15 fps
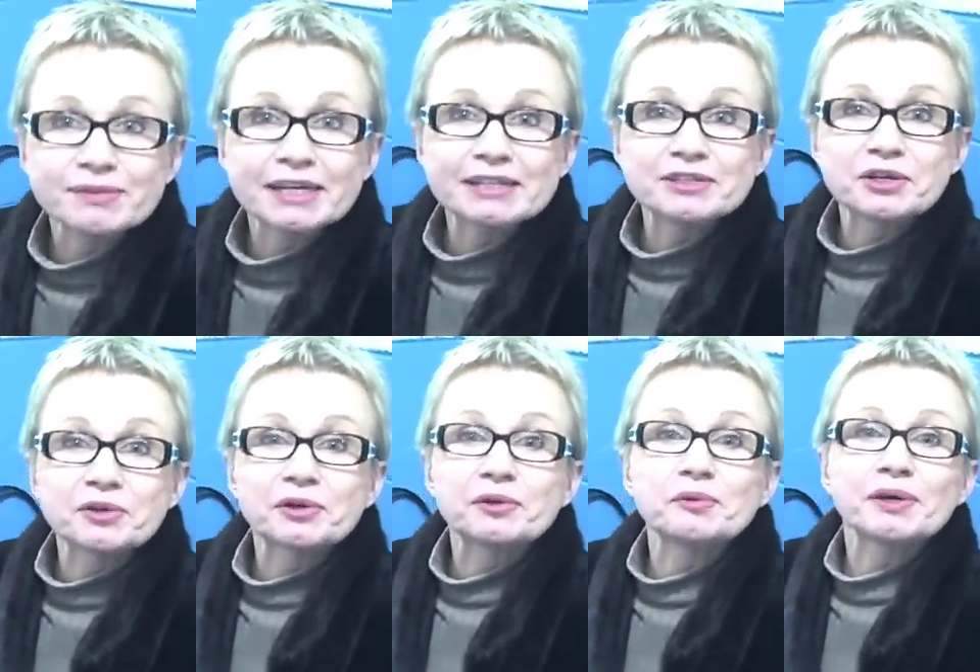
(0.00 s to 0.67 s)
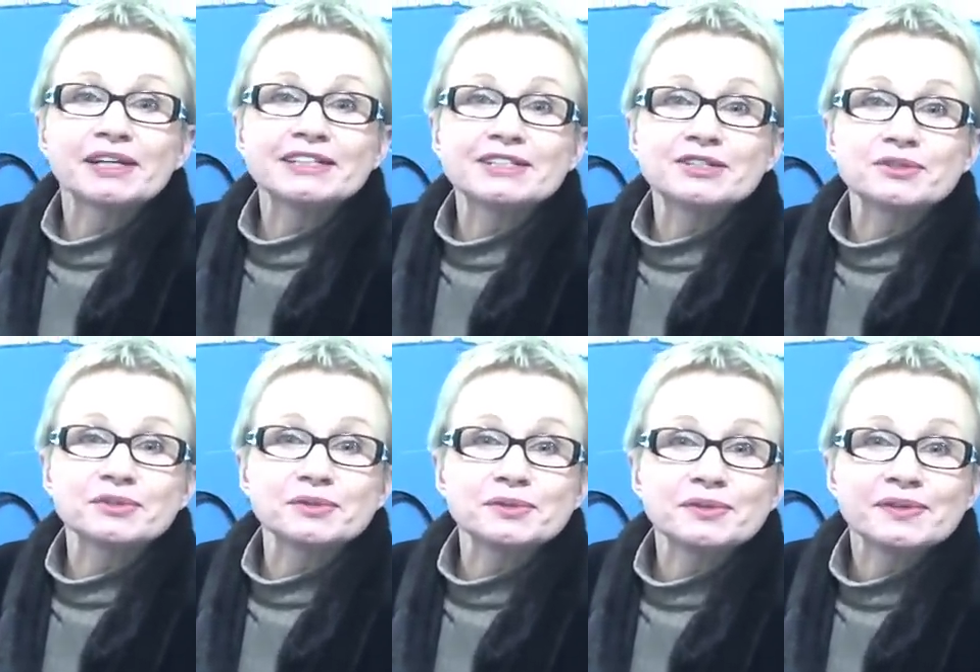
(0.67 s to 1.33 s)
and my daughter went
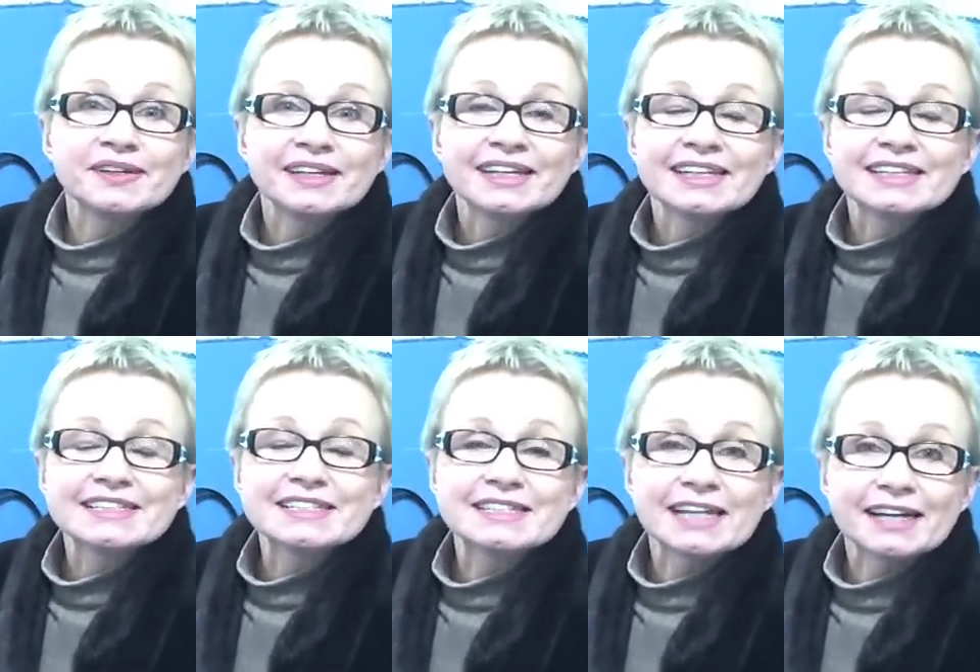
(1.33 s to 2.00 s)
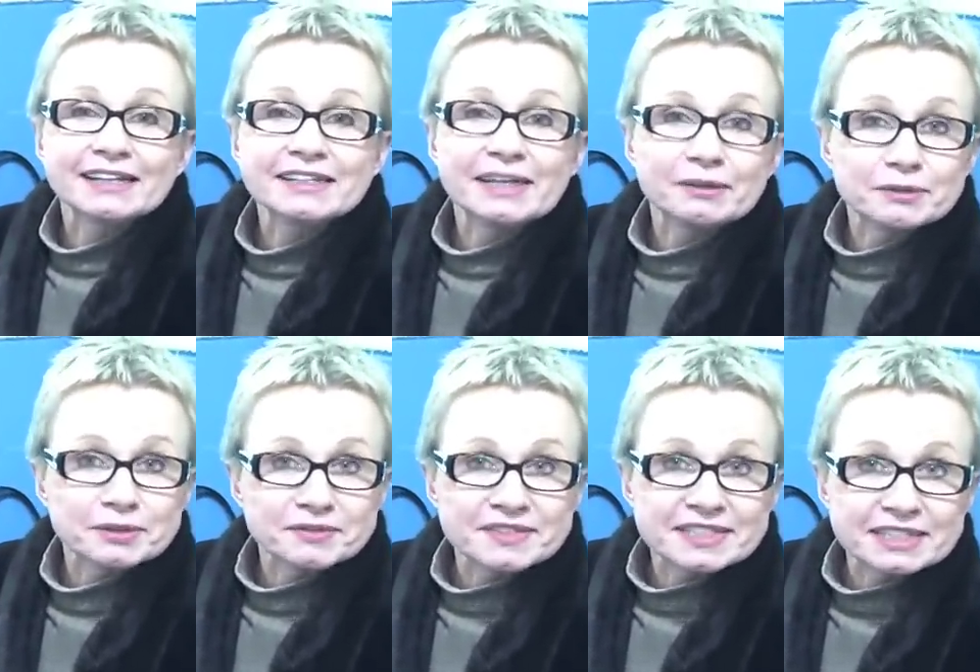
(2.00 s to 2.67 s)
to study
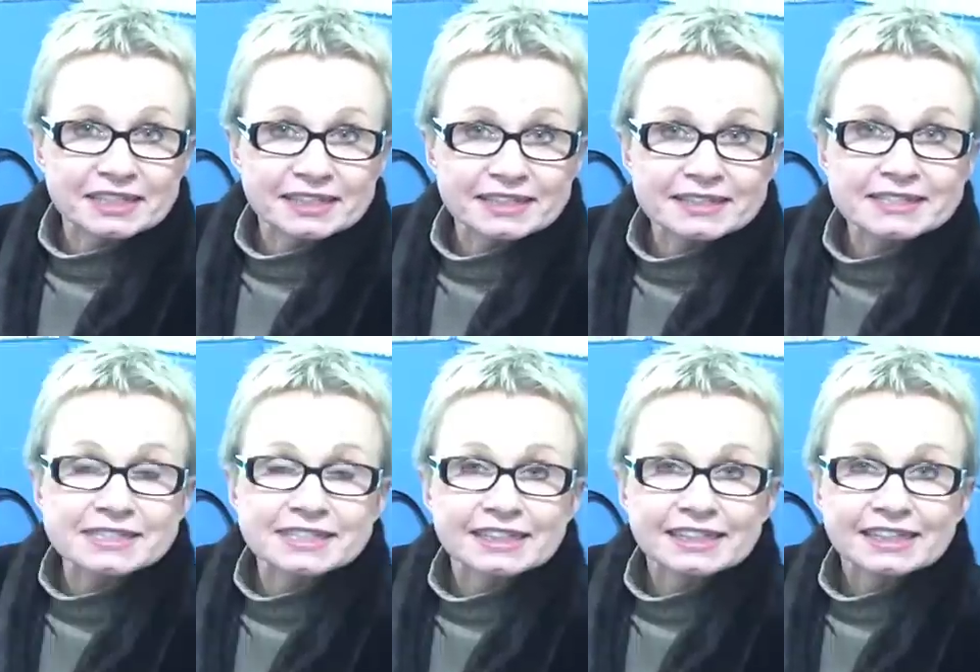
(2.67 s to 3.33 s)
out of state.